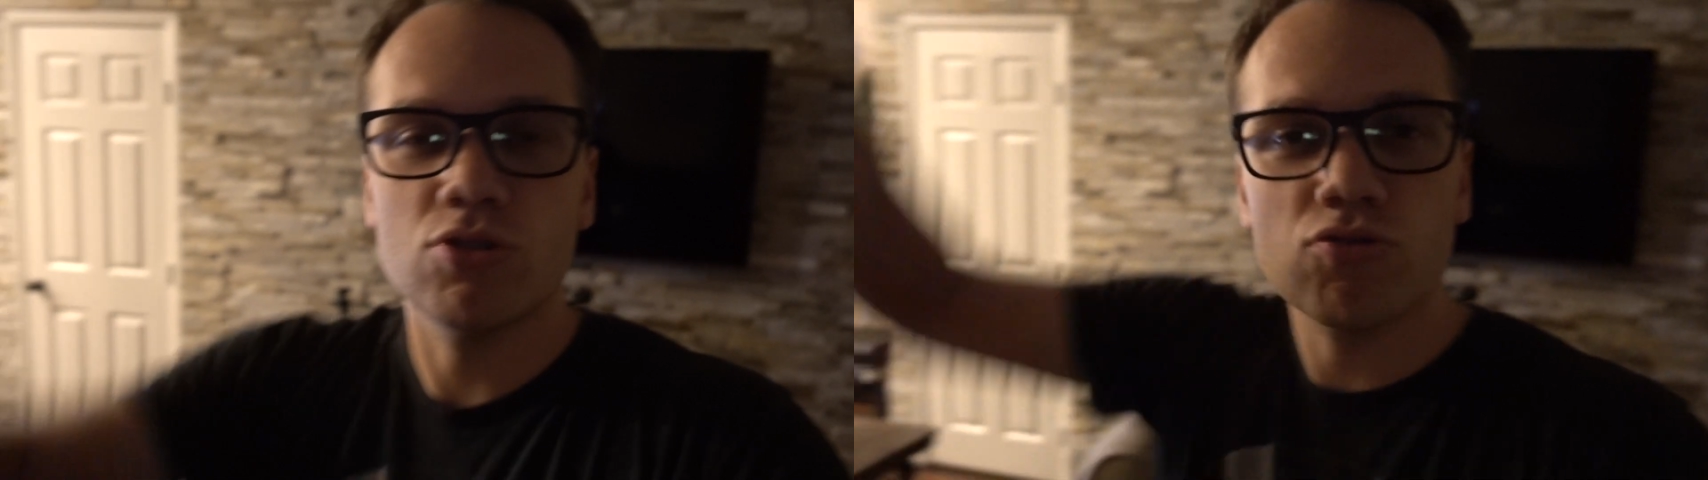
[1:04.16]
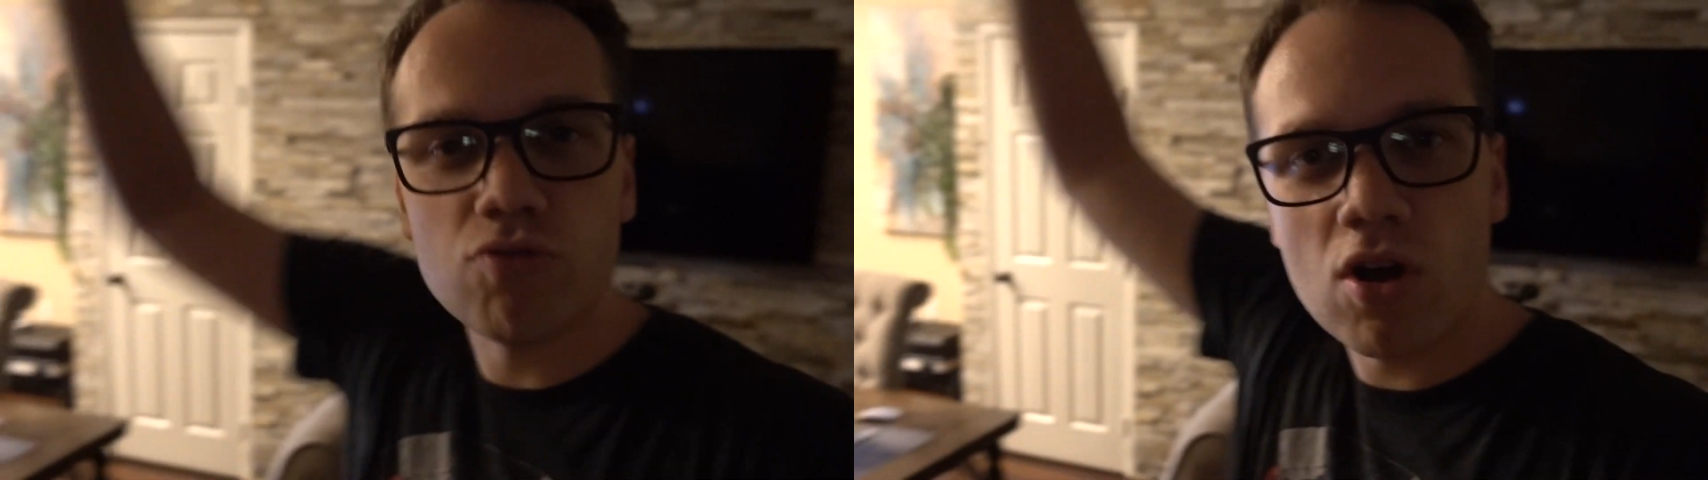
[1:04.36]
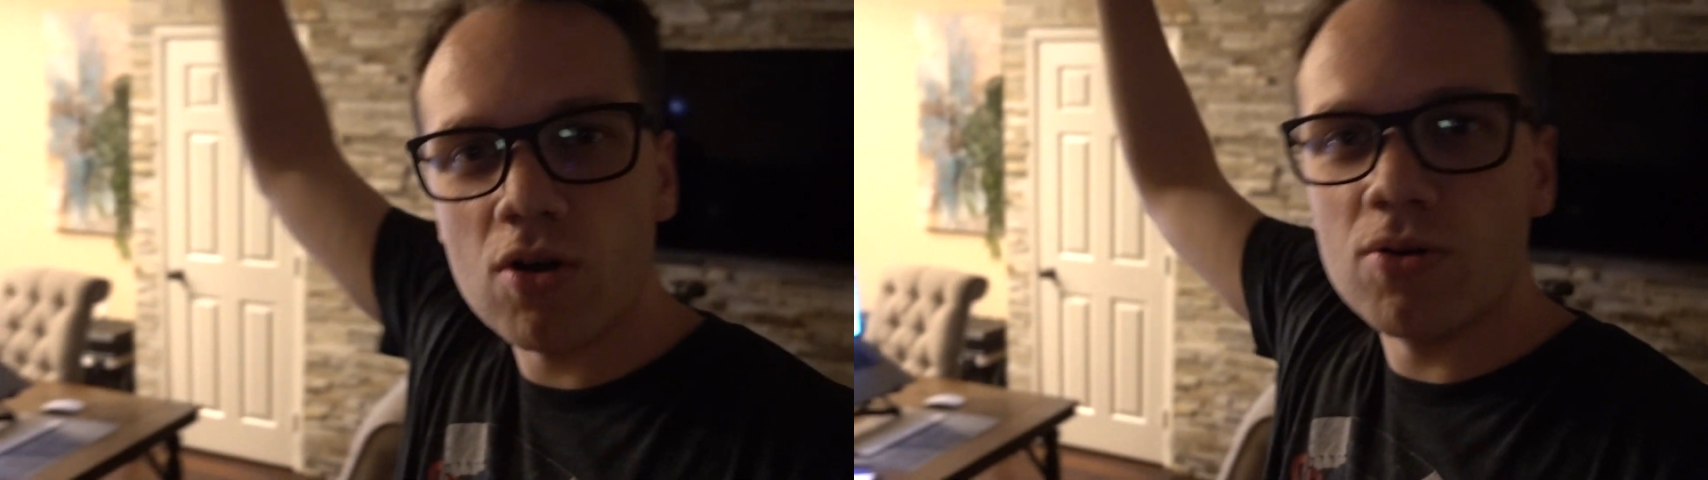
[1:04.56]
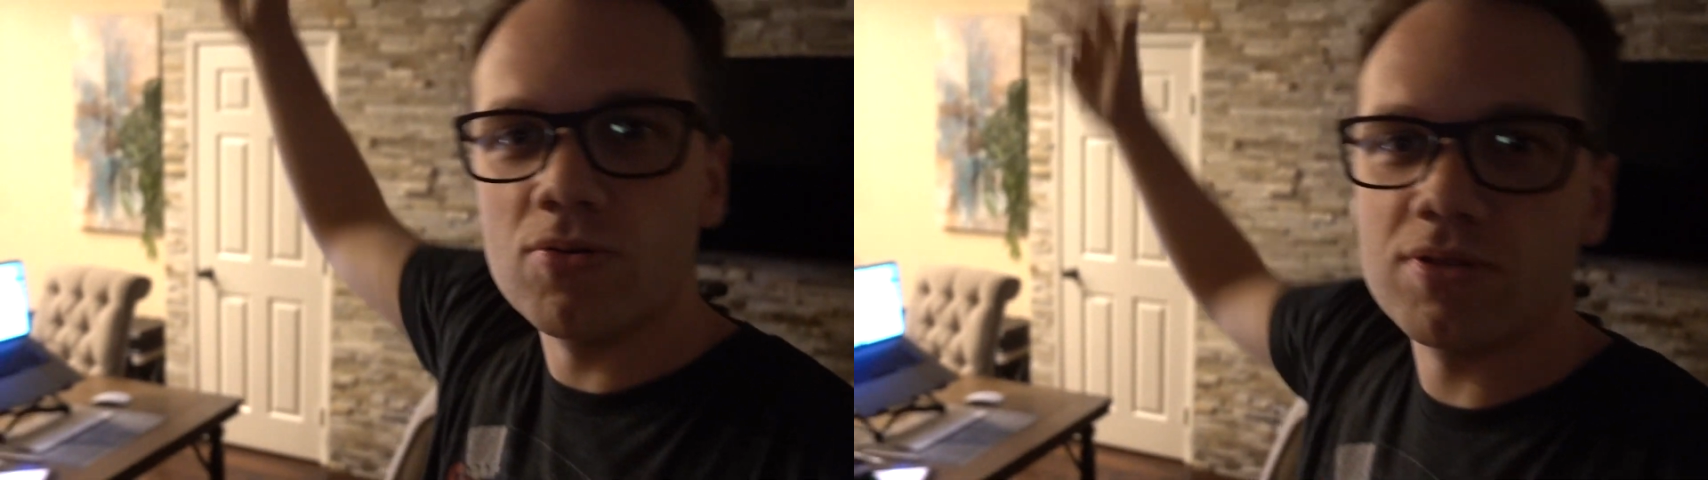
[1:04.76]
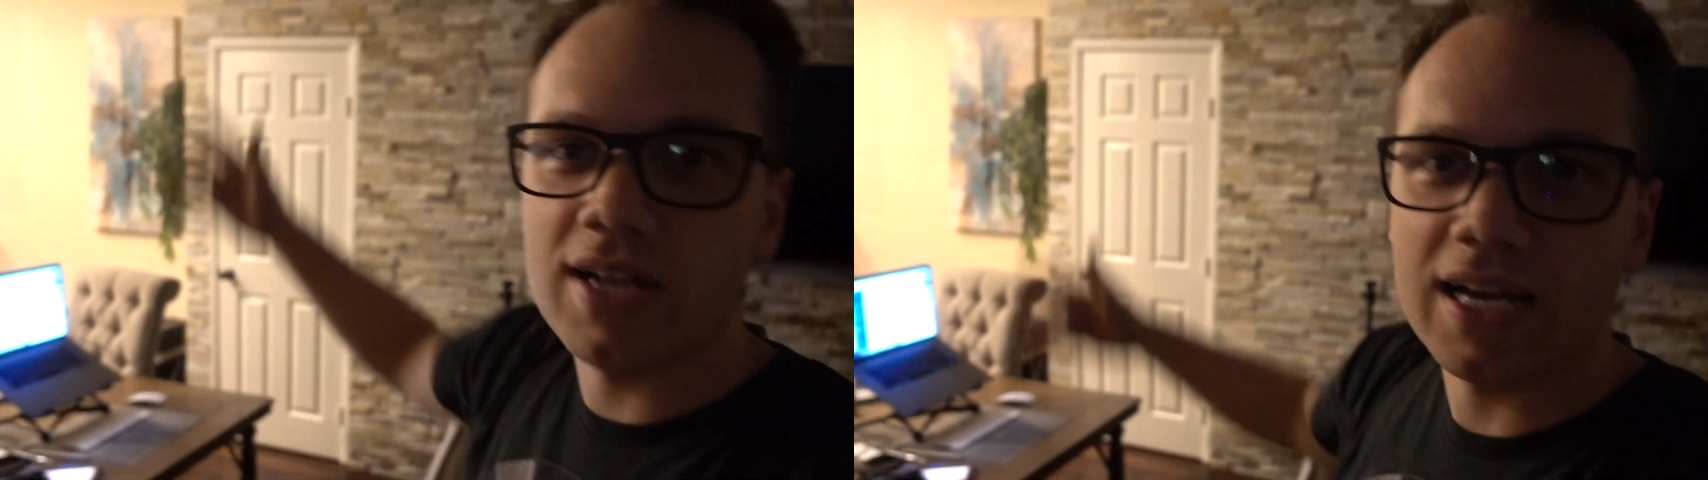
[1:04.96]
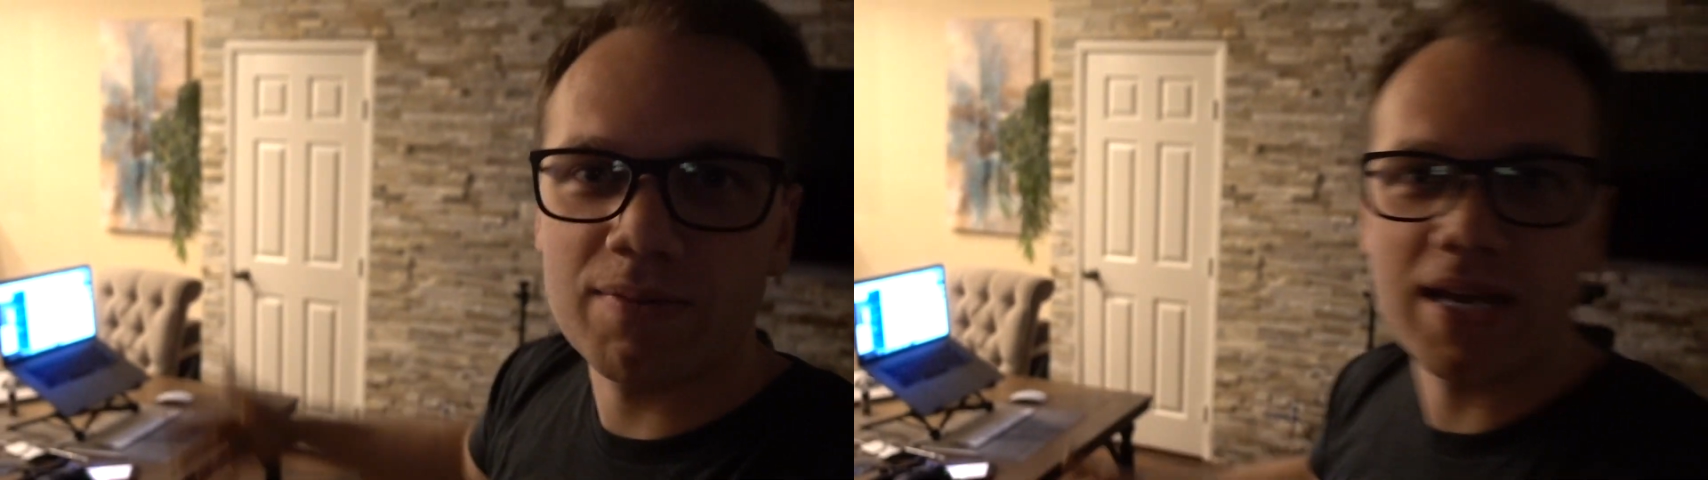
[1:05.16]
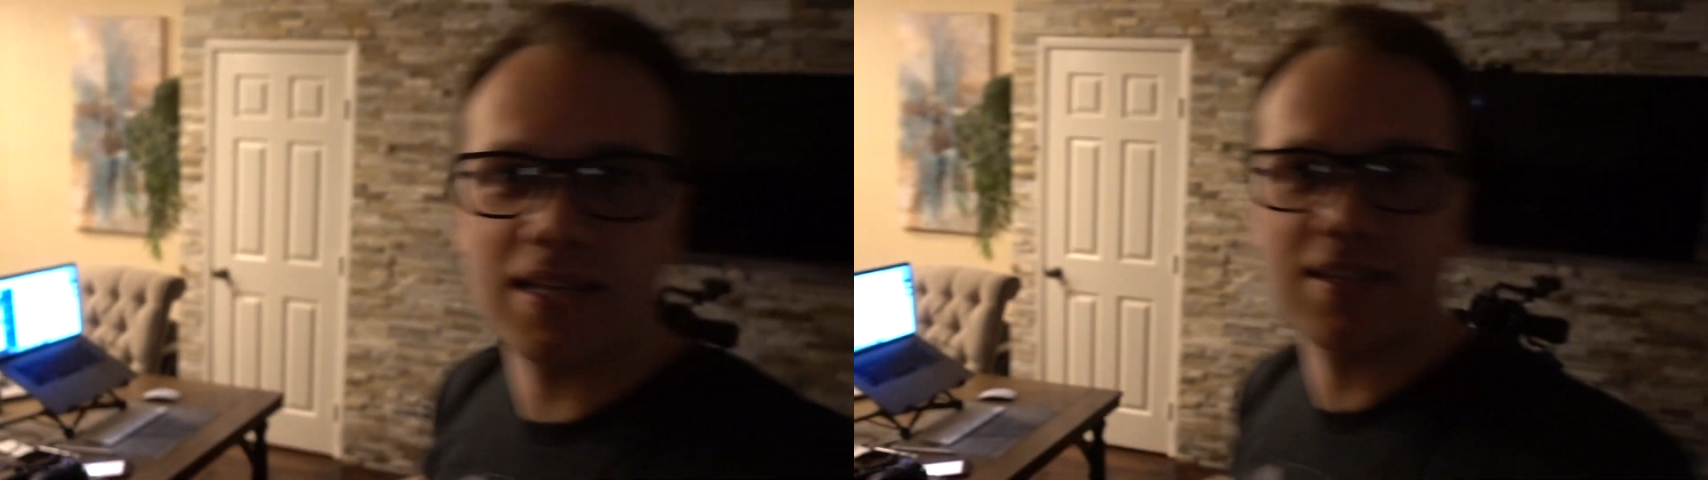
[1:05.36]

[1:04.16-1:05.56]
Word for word: drones, and I can make